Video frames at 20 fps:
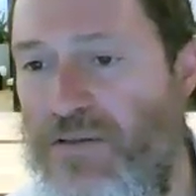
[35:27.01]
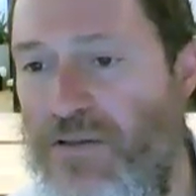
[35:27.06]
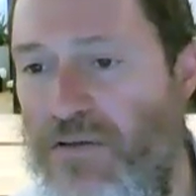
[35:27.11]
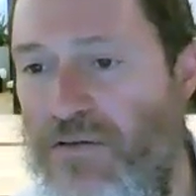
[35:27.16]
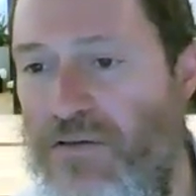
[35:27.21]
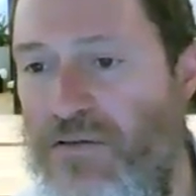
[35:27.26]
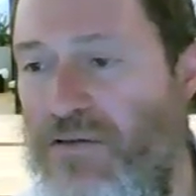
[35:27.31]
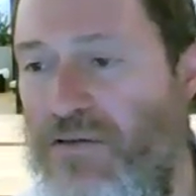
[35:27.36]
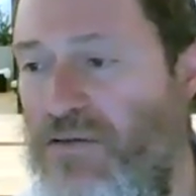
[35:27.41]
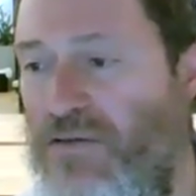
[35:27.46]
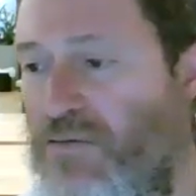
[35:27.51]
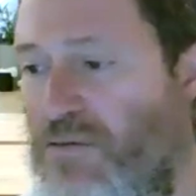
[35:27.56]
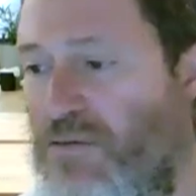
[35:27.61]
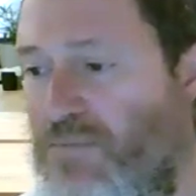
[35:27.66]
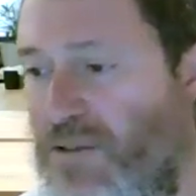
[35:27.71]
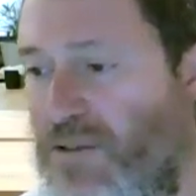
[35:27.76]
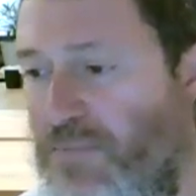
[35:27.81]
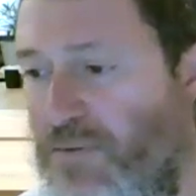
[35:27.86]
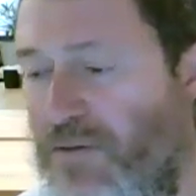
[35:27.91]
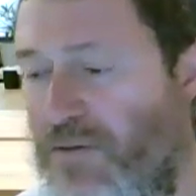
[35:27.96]
So too the Jewish
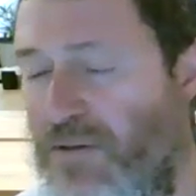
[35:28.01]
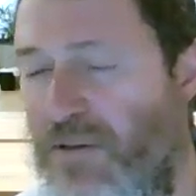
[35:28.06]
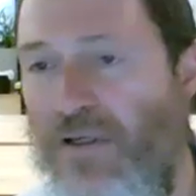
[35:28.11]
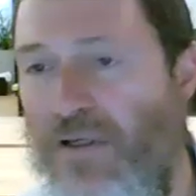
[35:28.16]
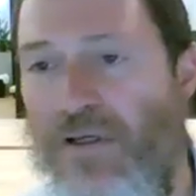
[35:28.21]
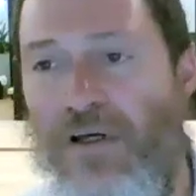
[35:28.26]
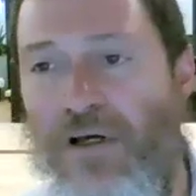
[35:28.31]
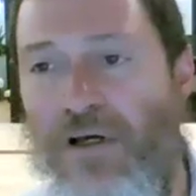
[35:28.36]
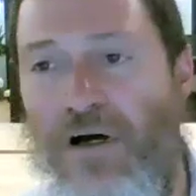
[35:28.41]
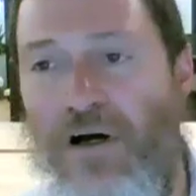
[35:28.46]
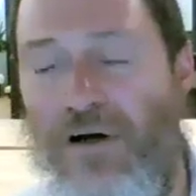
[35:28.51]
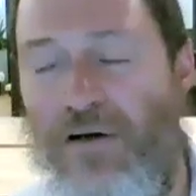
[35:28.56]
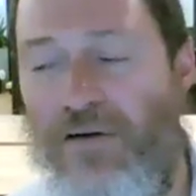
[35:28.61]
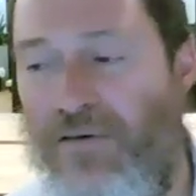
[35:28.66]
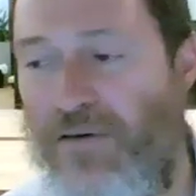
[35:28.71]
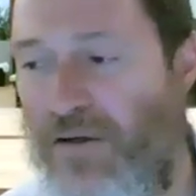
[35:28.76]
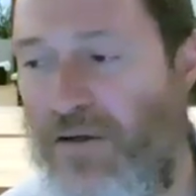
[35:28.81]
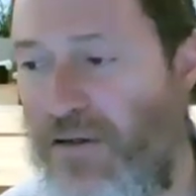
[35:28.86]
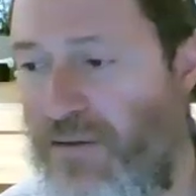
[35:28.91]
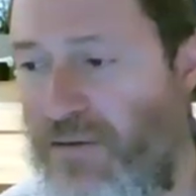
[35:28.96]
people
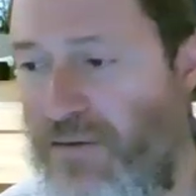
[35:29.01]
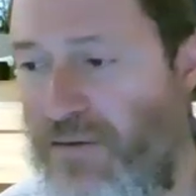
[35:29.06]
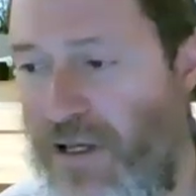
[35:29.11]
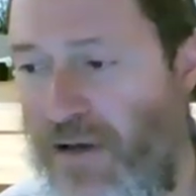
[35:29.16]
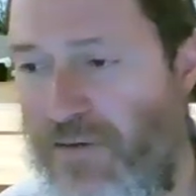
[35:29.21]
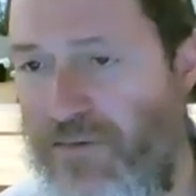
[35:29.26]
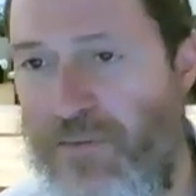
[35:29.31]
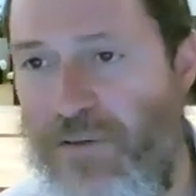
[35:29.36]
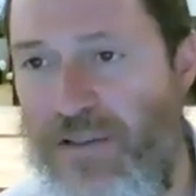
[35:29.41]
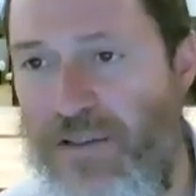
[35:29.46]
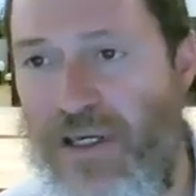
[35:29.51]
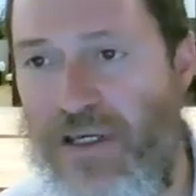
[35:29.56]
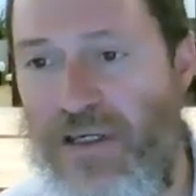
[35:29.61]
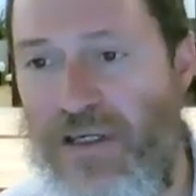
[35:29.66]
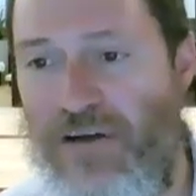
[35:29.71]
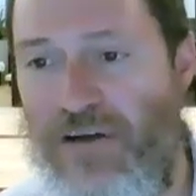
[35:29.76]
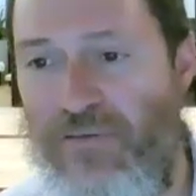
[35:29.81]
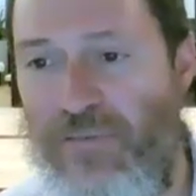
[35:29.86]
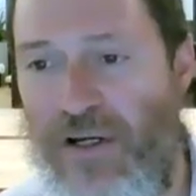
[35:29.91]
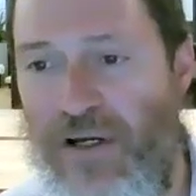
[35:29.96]
are have to be taken
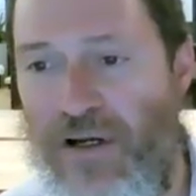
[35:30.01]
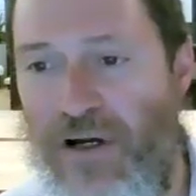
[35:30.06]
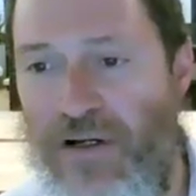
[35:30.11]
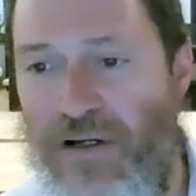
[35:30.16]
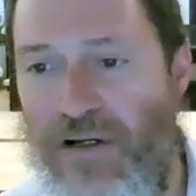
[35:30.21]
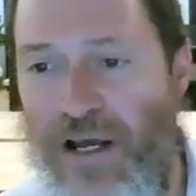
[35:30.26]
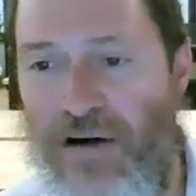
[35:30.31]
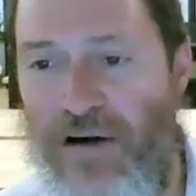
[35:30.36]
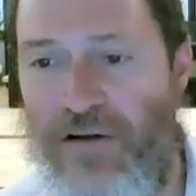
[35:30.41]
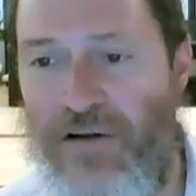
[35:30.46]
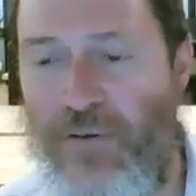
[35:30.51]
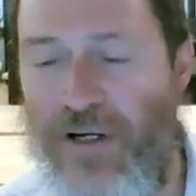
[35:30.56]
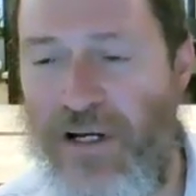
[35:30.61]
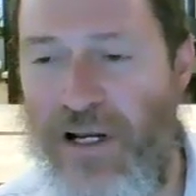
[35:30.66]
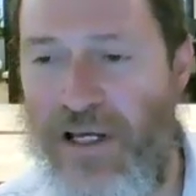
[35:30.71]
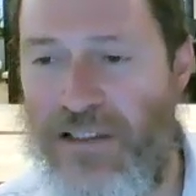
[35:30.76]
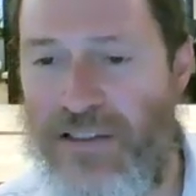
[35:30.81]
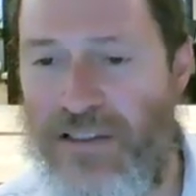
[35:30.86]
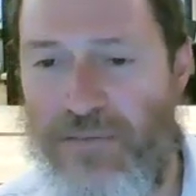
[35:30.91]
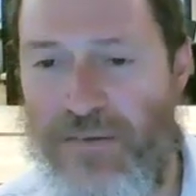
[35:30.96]
care of by God. Aaron, you want
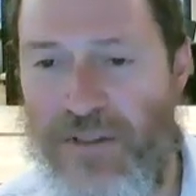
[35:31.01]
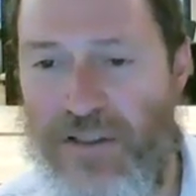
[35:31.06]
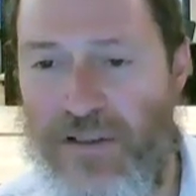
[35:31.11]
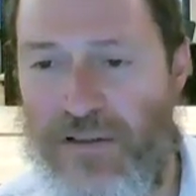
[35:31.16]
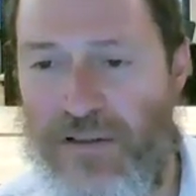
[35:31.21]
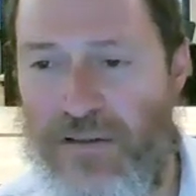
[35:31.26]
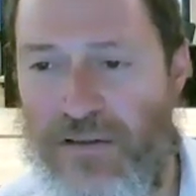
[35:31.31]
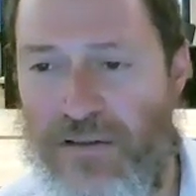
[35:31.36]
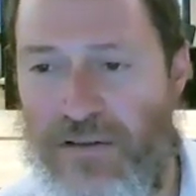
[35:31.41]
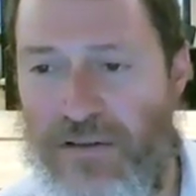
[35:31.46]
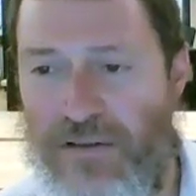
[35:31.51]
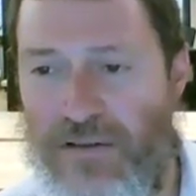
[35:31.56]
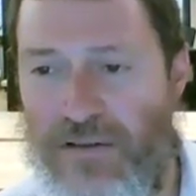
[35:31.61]
to ask something?